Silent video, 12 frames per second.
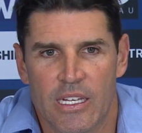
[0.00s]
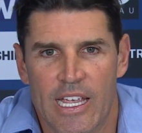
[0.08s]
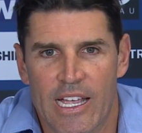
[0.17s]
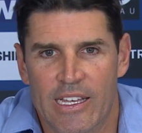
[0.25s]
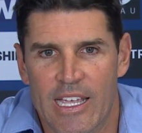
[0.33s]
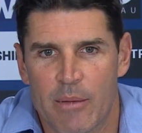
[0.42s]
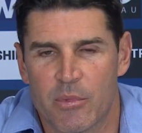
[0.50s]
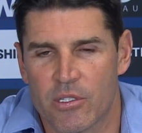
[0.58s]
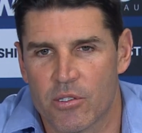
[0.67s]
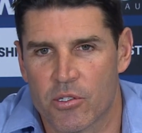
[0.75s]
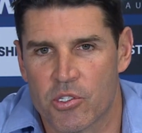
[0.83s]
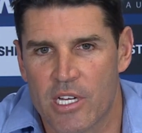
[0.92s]
our captain
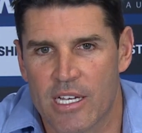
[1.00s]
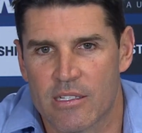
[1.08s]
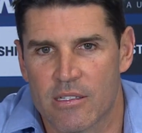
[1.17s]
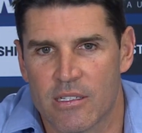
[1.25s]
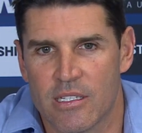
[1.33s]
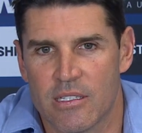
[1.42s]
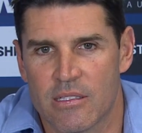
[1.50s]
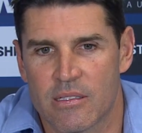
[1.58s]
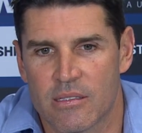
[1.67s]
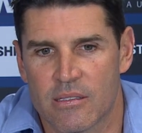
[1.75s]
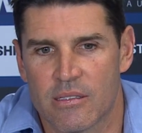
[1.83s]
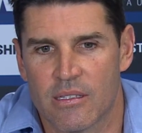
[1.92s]
Josh Jackson,
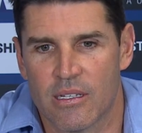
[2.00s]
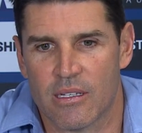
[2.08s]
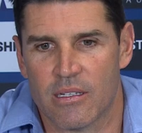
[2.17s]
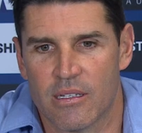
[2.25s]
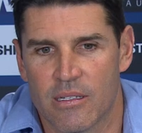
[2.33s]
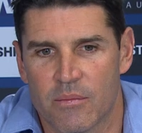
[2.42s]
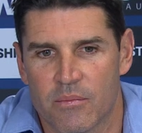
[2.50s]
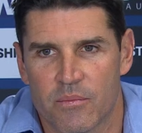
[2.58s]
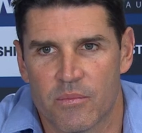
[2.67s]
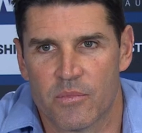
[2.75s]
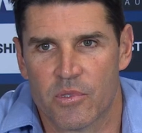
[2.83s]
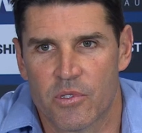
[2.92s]
he's
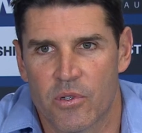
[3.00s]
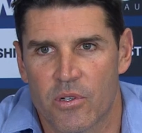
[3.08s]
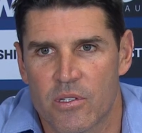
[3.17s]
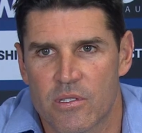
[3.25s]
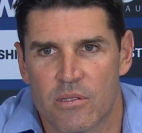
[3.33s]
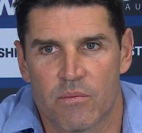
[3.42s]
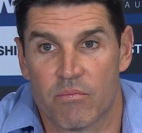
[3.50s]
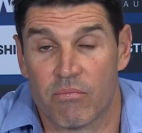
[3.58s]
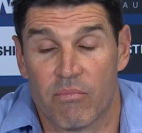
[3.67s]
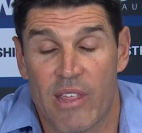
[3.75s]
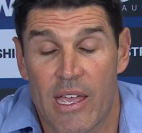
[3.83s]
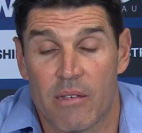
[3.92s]
tries
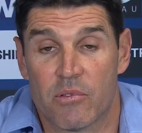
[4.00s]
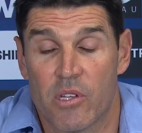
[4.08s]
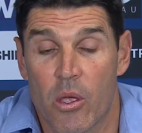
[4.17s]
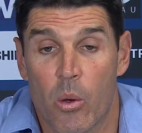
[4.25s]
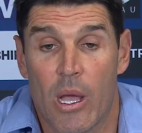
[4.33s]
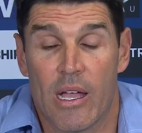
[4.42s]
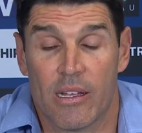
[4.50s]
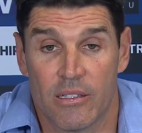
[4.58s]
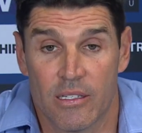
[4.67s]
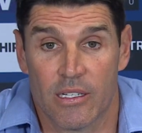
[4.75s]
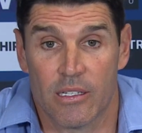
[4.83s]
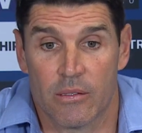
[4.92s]
that so hard,
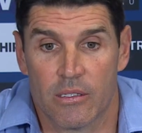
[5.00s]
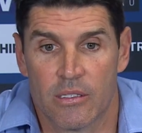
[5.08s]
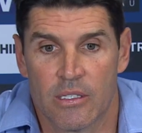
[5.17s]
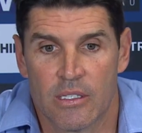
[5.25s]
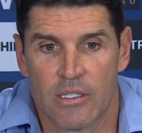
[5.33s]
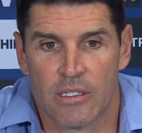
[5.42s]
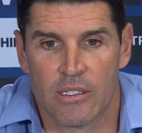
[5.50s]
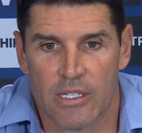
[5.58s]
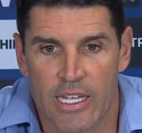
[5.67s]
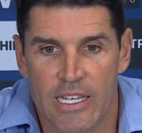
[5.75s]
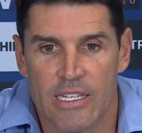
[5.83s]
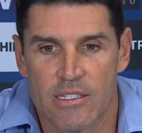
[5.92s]
and
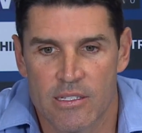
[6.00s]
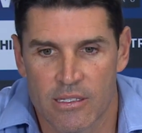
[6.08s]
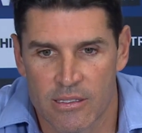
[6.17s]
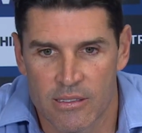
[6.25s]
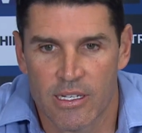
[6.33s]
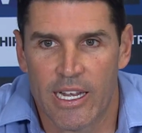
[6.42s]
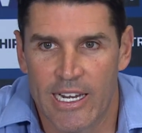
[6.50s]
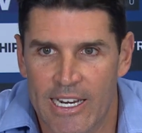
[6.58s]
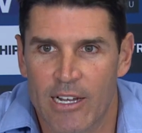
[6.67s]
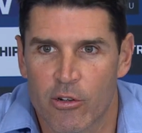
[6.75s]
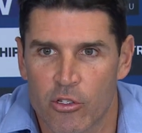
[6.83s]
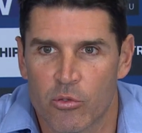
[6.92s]
he's an
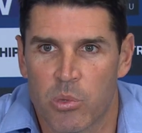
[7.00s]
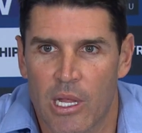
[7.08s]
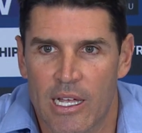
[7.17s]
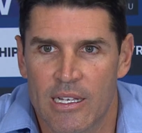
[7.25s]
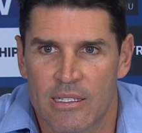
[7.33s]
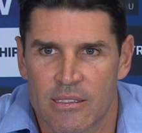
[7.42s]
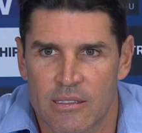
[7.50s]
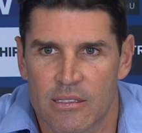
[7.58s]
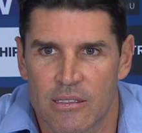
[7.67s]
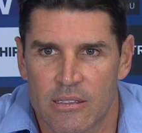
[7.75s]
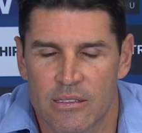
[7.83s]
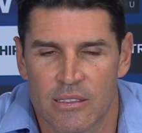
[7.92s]
NRL player,
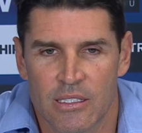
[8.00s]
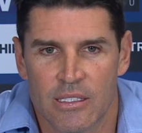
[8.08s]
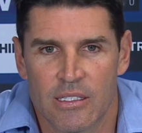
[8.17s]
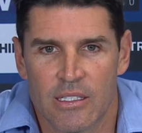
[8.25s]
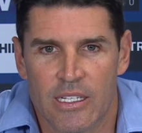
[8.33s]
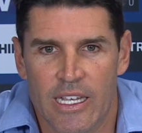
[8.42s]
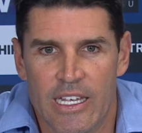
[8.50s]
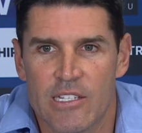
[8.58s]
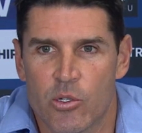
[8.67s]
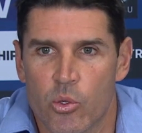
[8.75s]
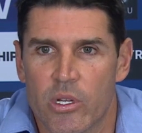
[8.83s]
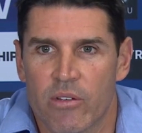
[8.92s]
and he's
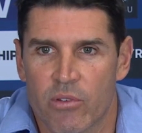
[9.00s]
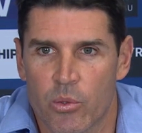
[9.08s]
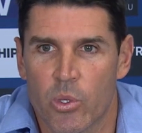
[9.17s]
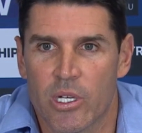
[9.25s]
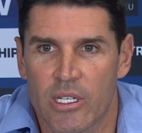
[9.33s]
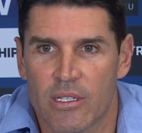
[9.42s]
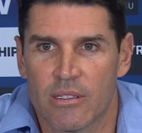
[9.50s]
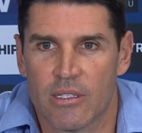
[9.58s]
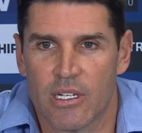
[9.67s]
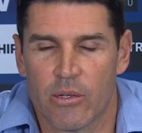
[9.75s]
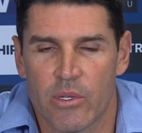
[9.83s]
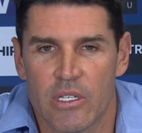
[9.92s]
good every week.
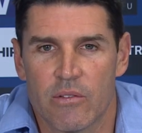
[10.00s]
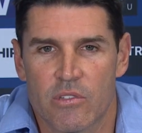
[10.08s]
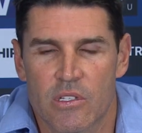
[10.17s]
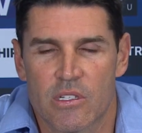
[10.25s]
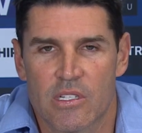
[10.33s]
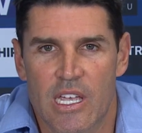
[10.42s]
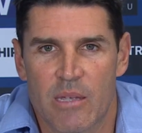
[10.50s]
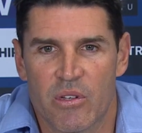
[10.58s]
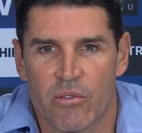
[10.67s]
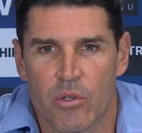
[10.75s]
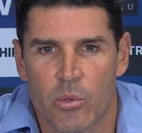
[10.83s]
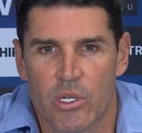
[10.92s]
He gives you the same
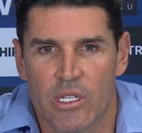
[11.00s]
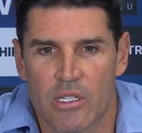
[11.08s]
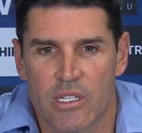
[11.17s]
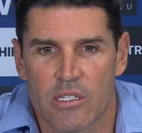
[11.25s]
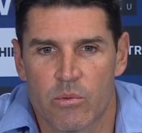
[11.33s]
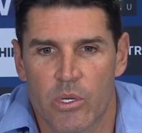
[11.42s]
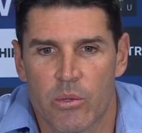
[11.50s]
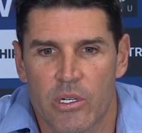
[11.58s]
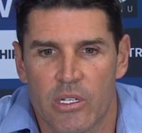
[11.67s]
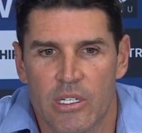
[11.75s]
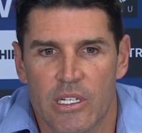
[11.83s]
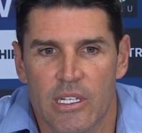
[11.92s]
every week, and that's where we
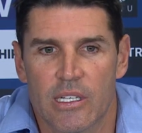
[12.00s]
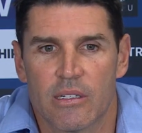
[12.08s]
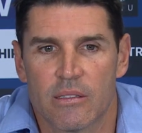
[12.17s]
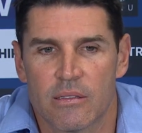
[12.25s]
need to get